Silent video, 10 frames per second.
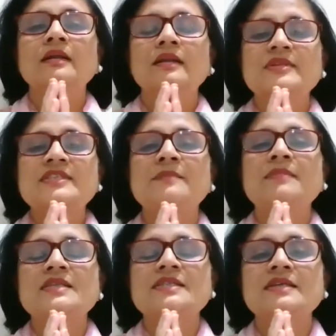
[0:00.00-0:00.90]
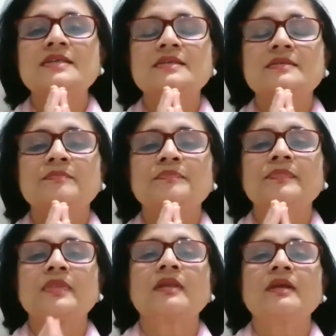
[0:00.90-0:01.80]
Namaste, Masters.
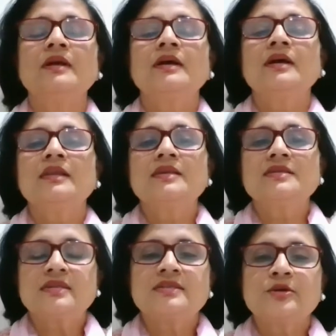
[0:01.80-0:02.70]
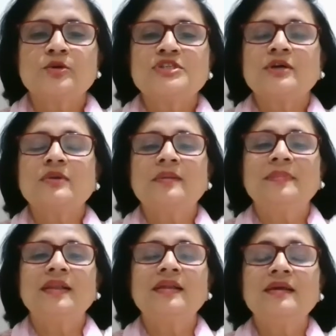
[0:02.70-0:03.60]
This is Saroja
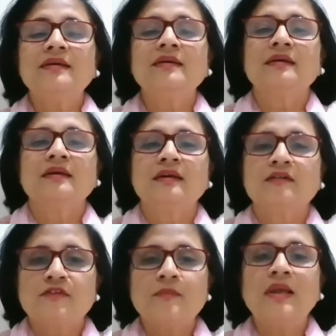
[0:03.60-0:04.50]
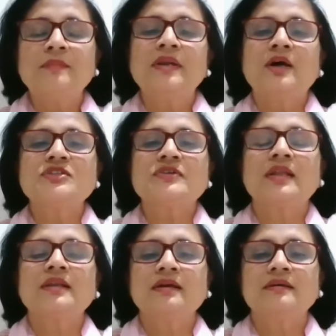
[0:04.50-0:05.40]
Gullapalli from Melbourne,
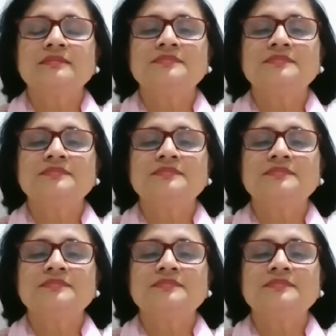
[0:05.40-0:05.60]
Australia.